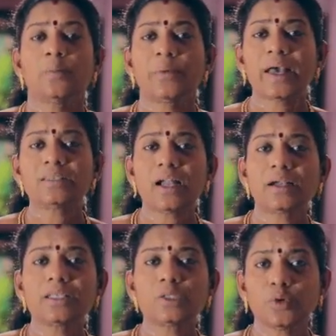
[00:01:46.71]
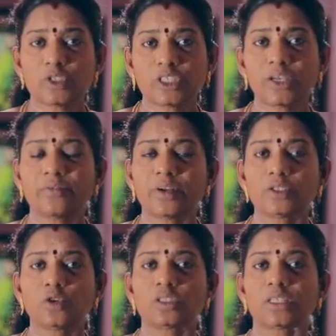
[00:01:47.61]
based on this possession of
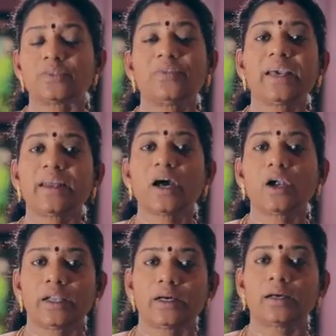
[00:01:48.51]
resources, we cannot